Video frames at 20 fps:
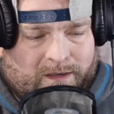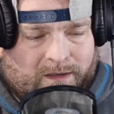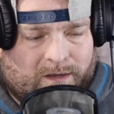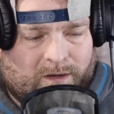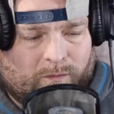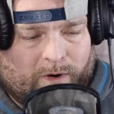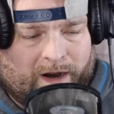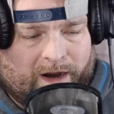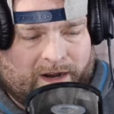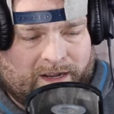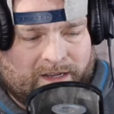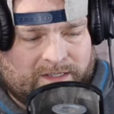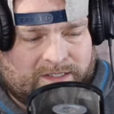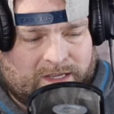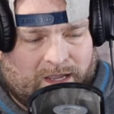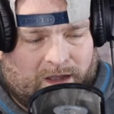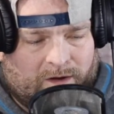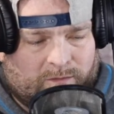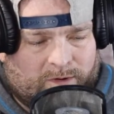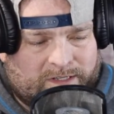whereas
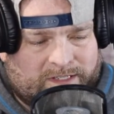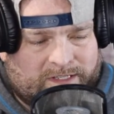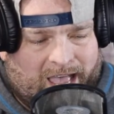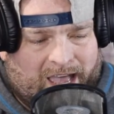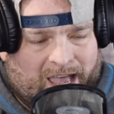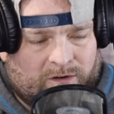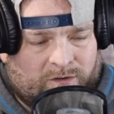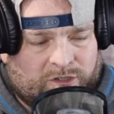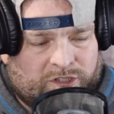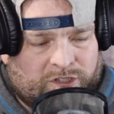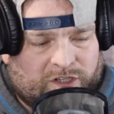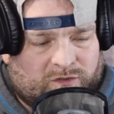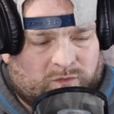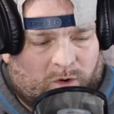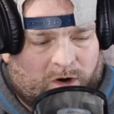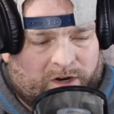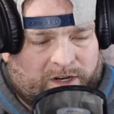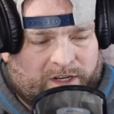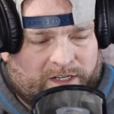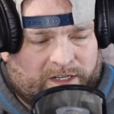Rosado's just
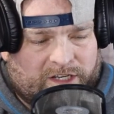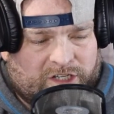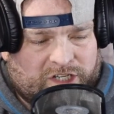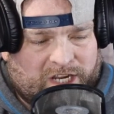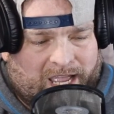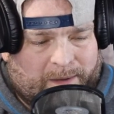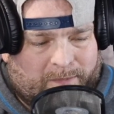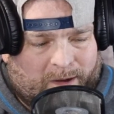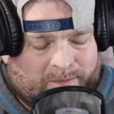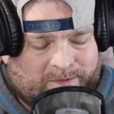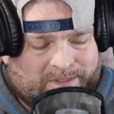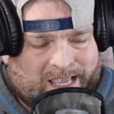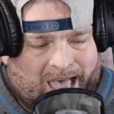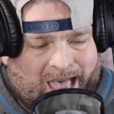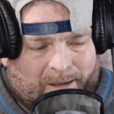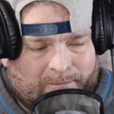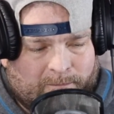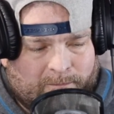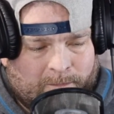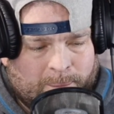working the jab up
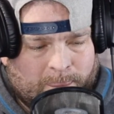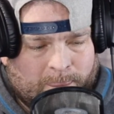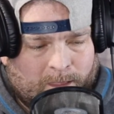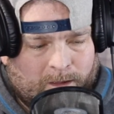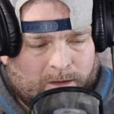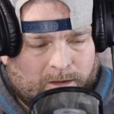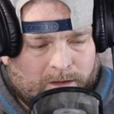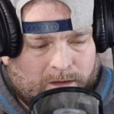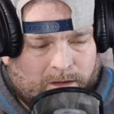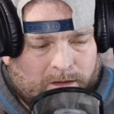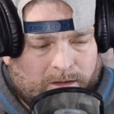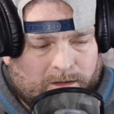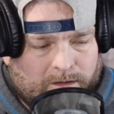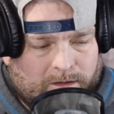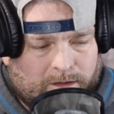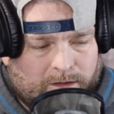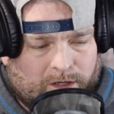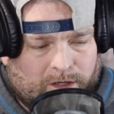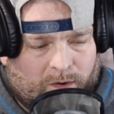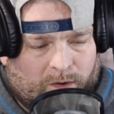top,
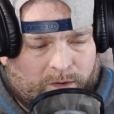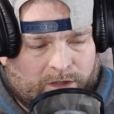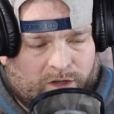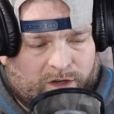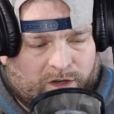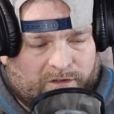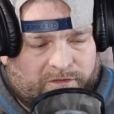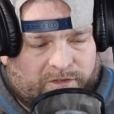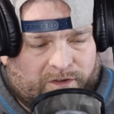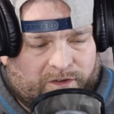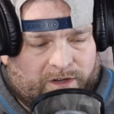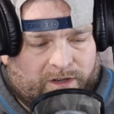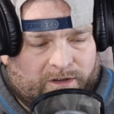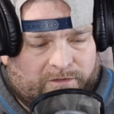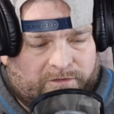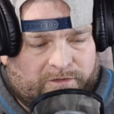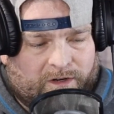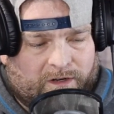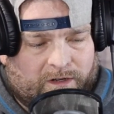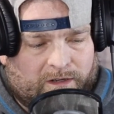you know, and looking for
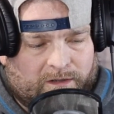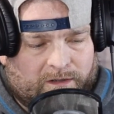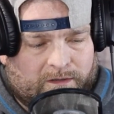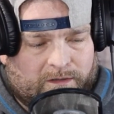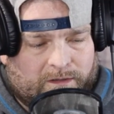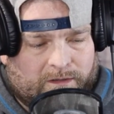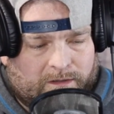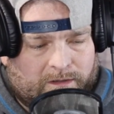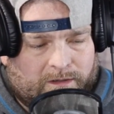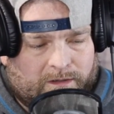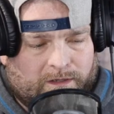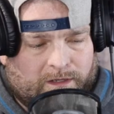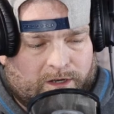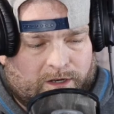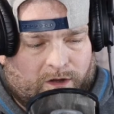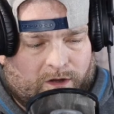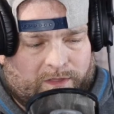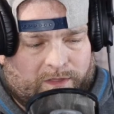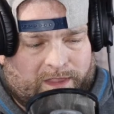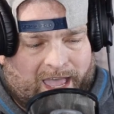the you
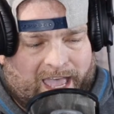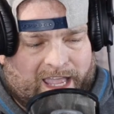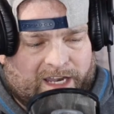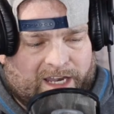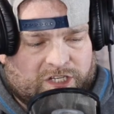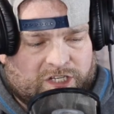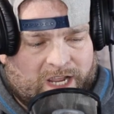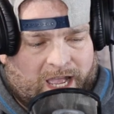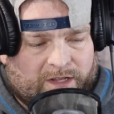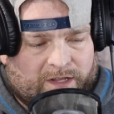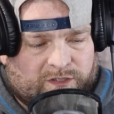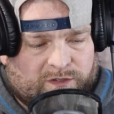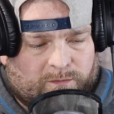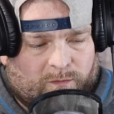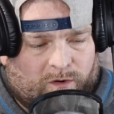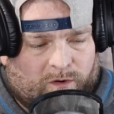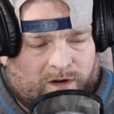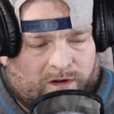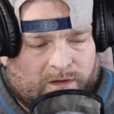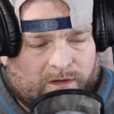know, the headshots
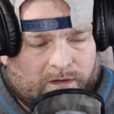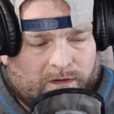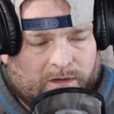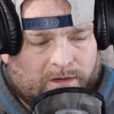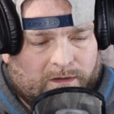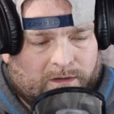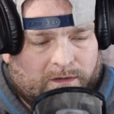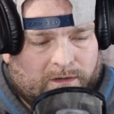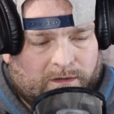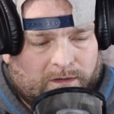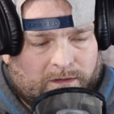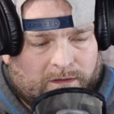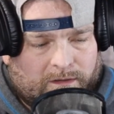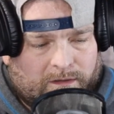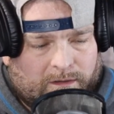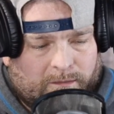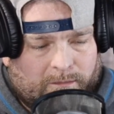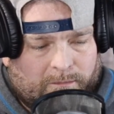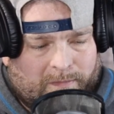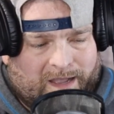more.
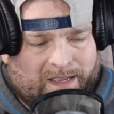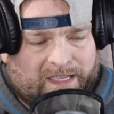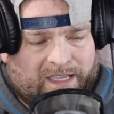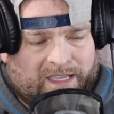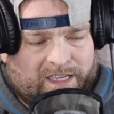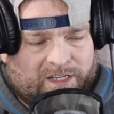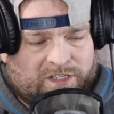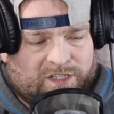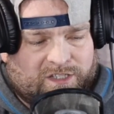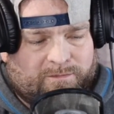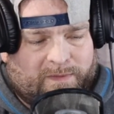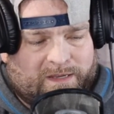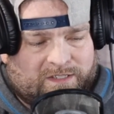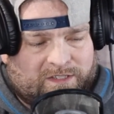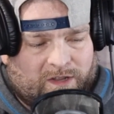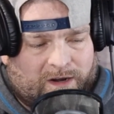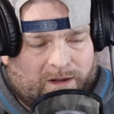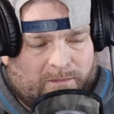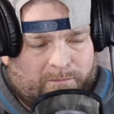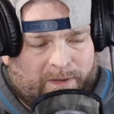Mungia just missed
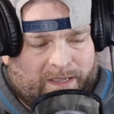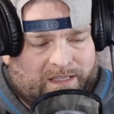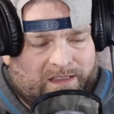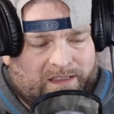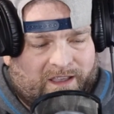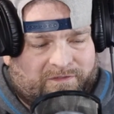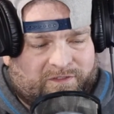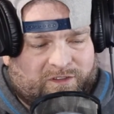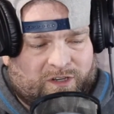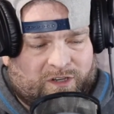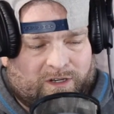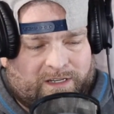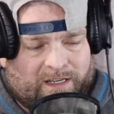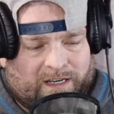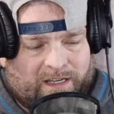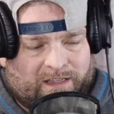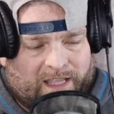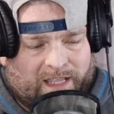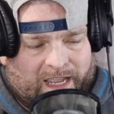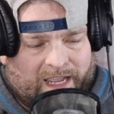on a big left hook and
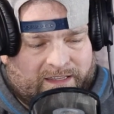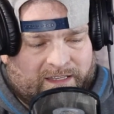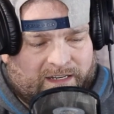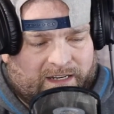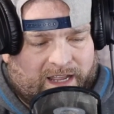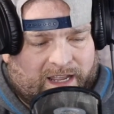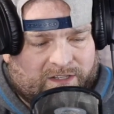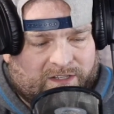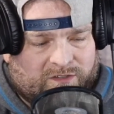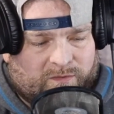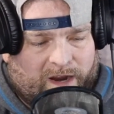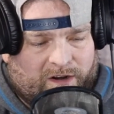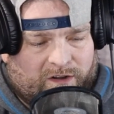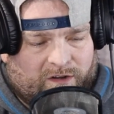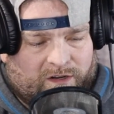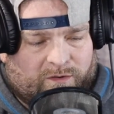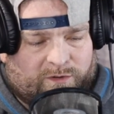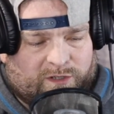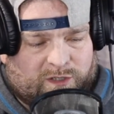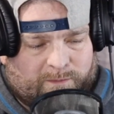then landed a nice right
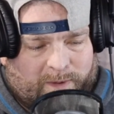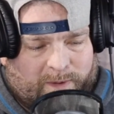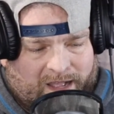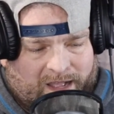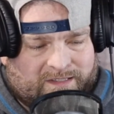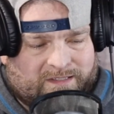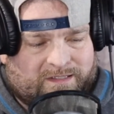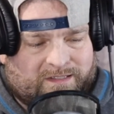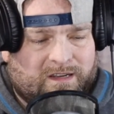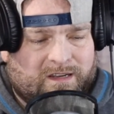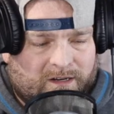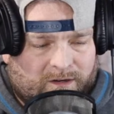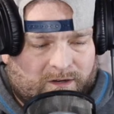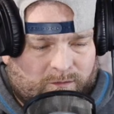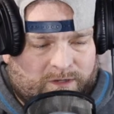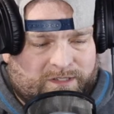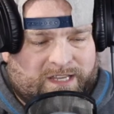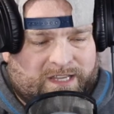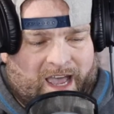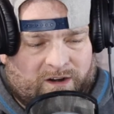hook in response.
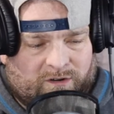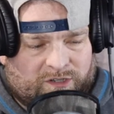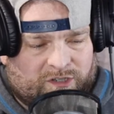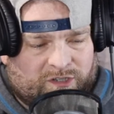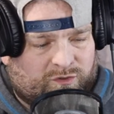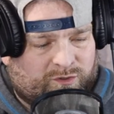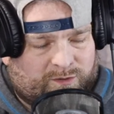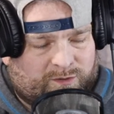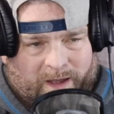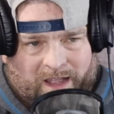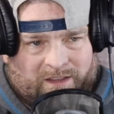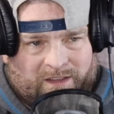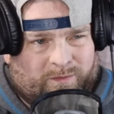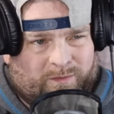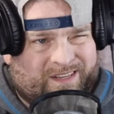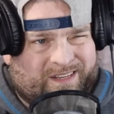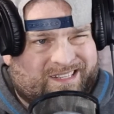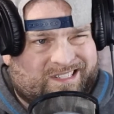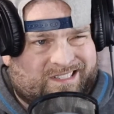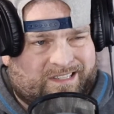Rosado just responded
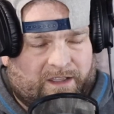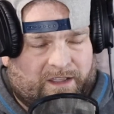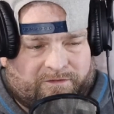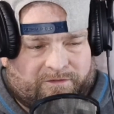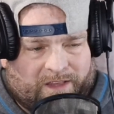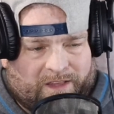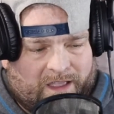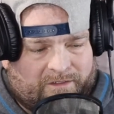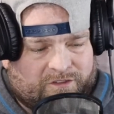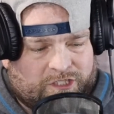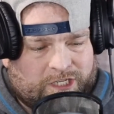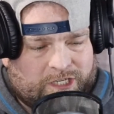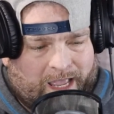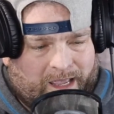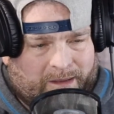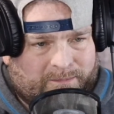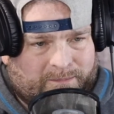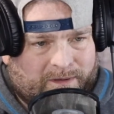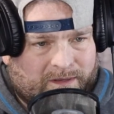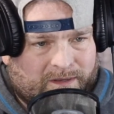with a stiff left jab.